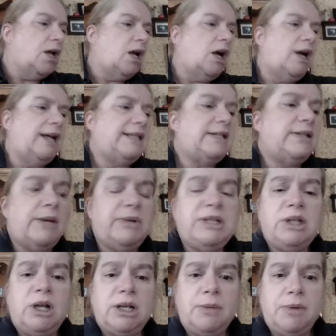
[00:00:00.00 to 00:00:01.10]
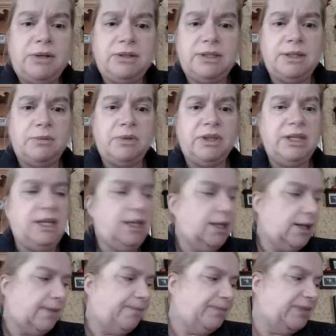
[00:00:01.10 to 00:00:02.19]
right, so now we talk about some of the
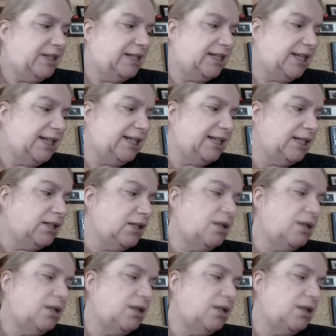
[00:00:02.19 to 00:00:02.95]
diseases.